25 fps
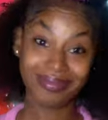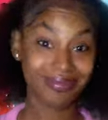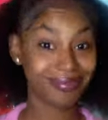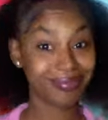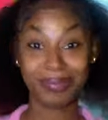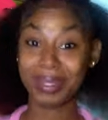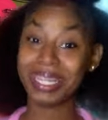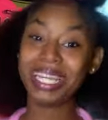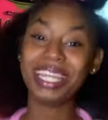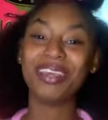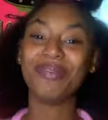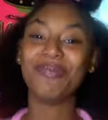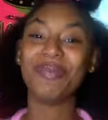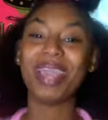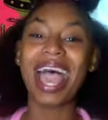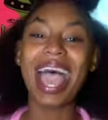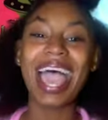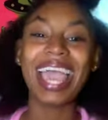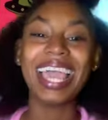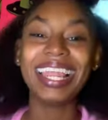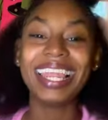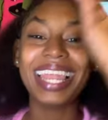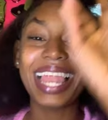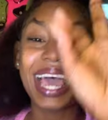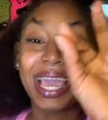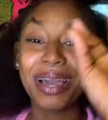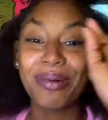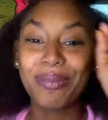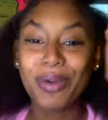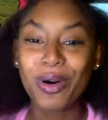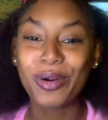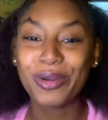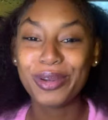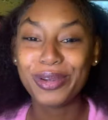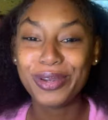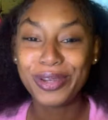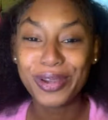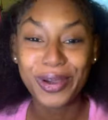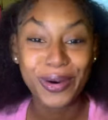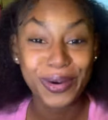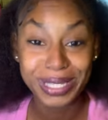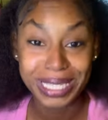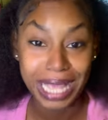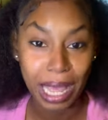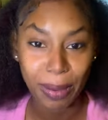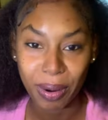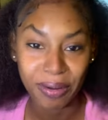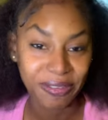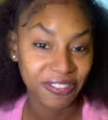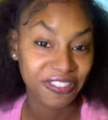believe me, I lie about no
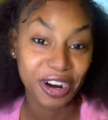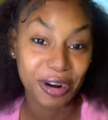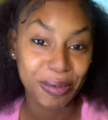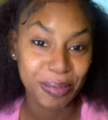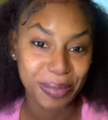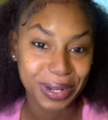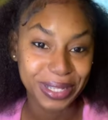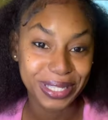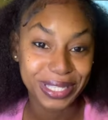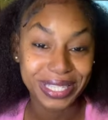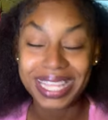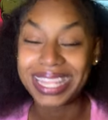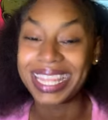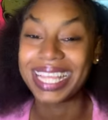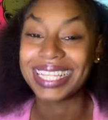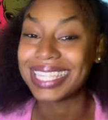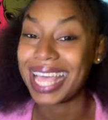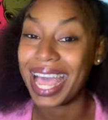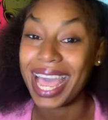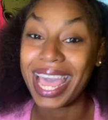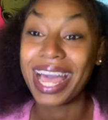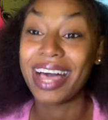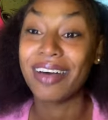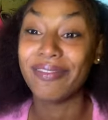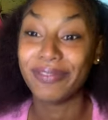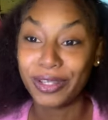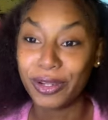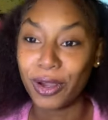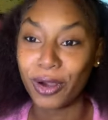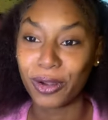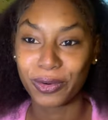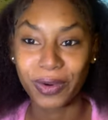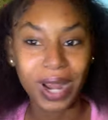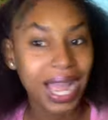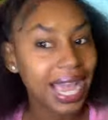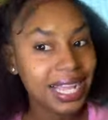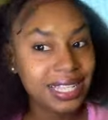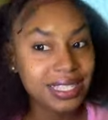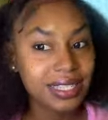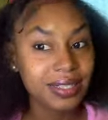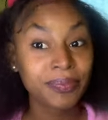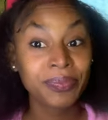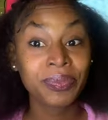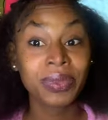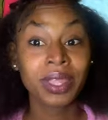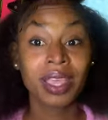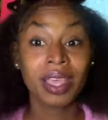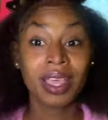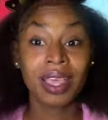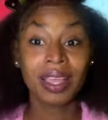type of performance that I have done, right?
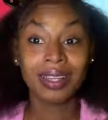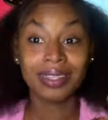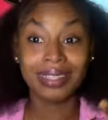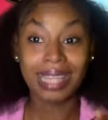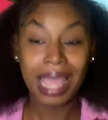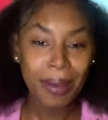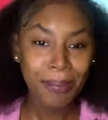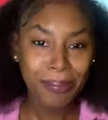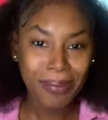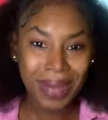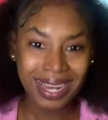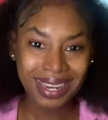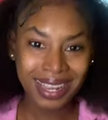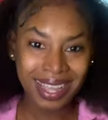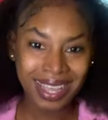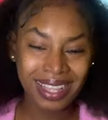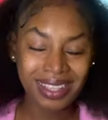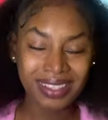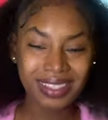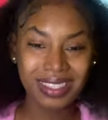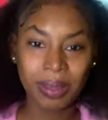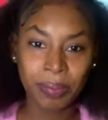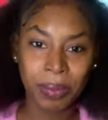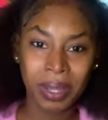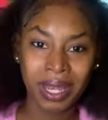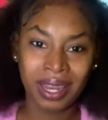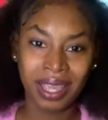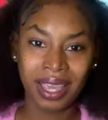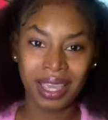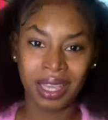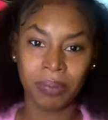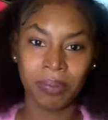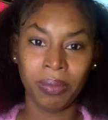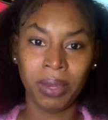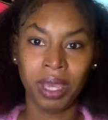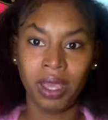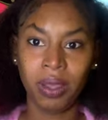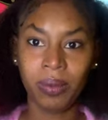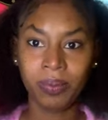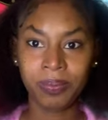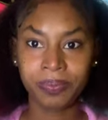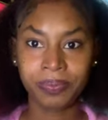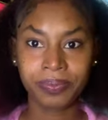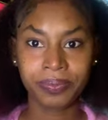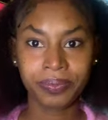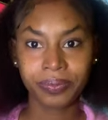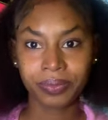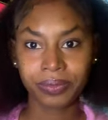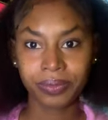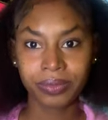Them man intimidate me.
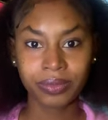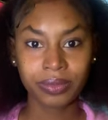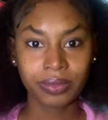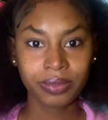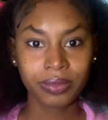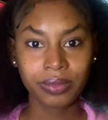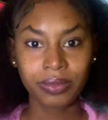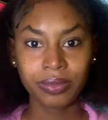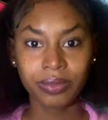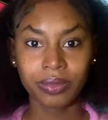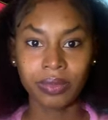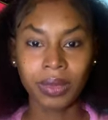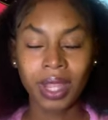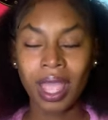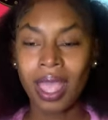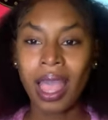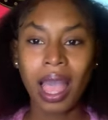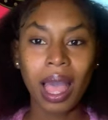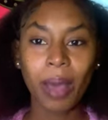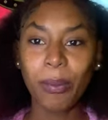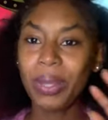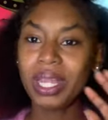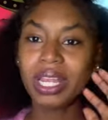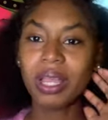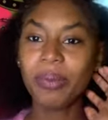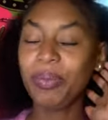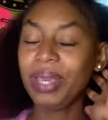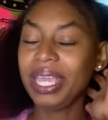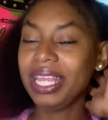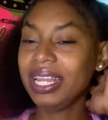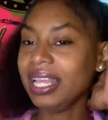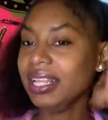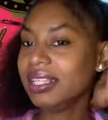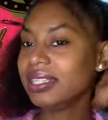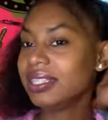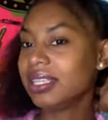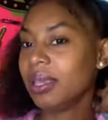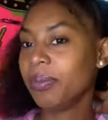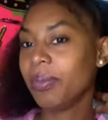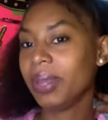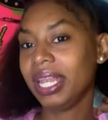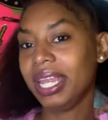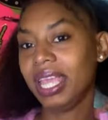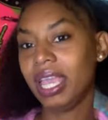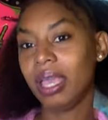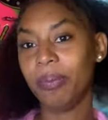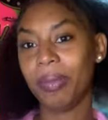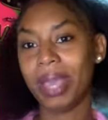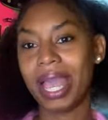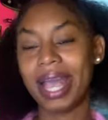I mean,
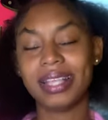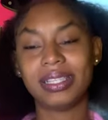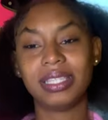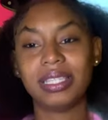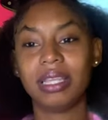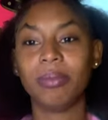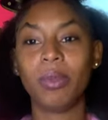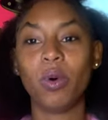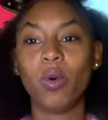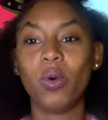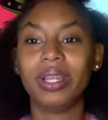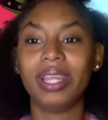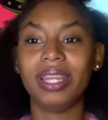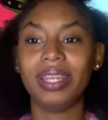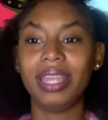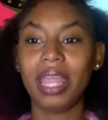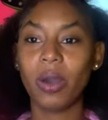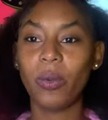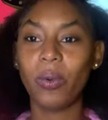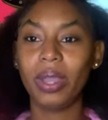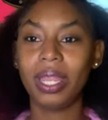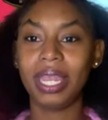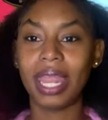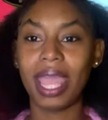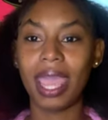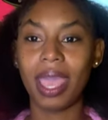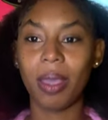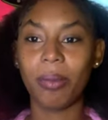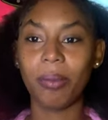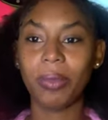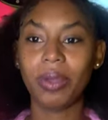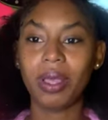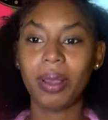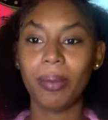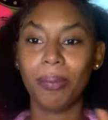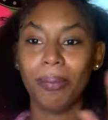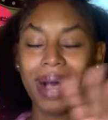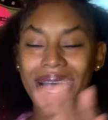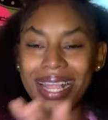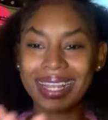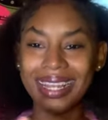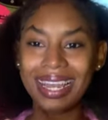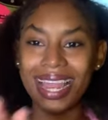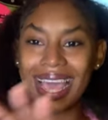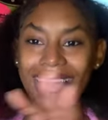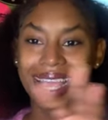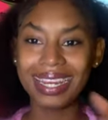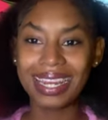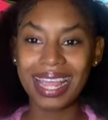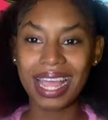intimidate me as in when I'm there with them. Man
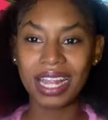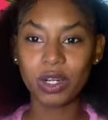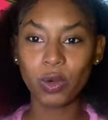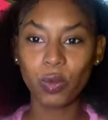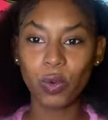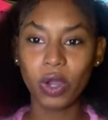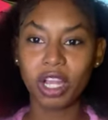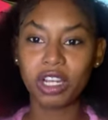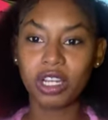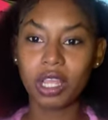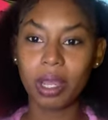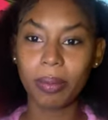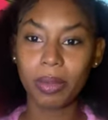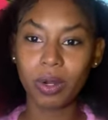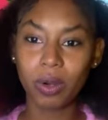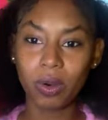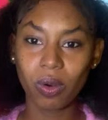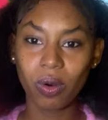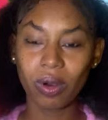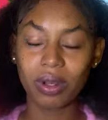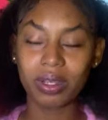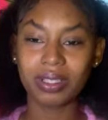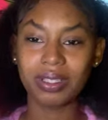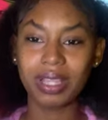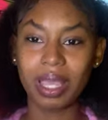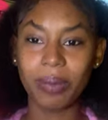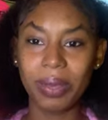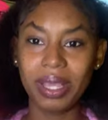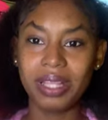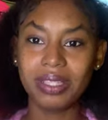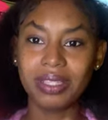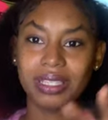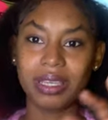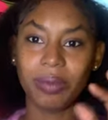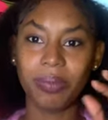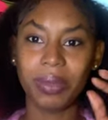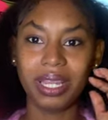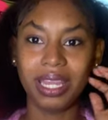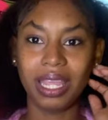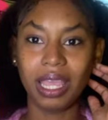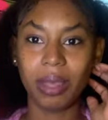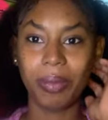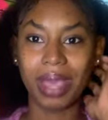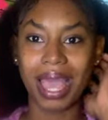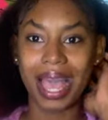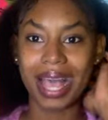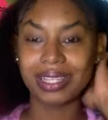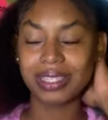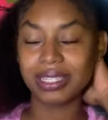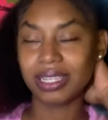like that, the way them look, them intimidate
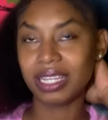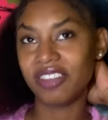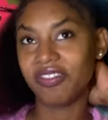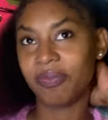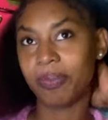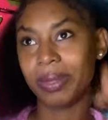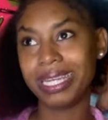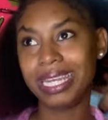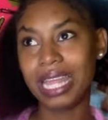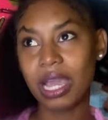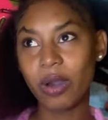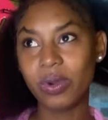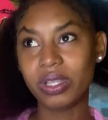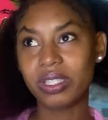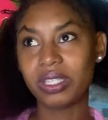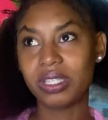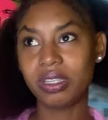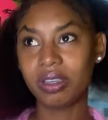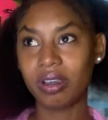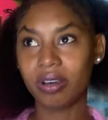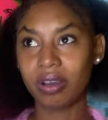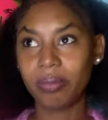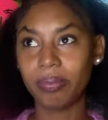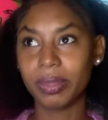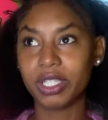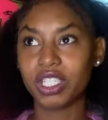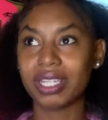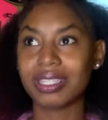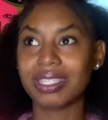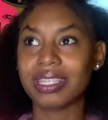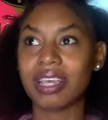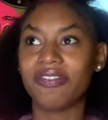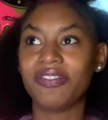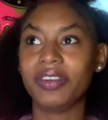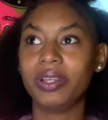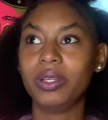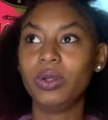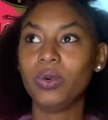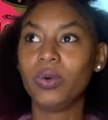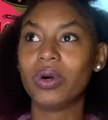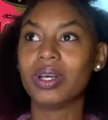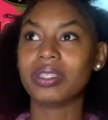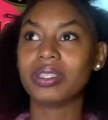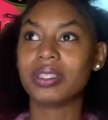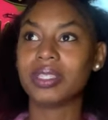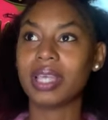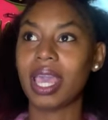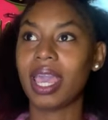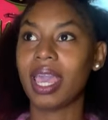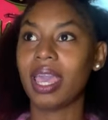me as in if I'm there with you, but just have to know,
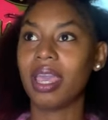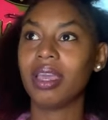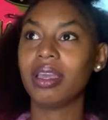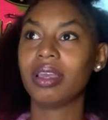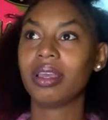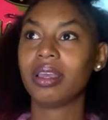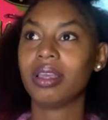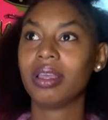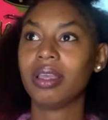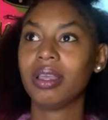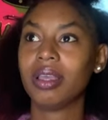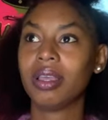say,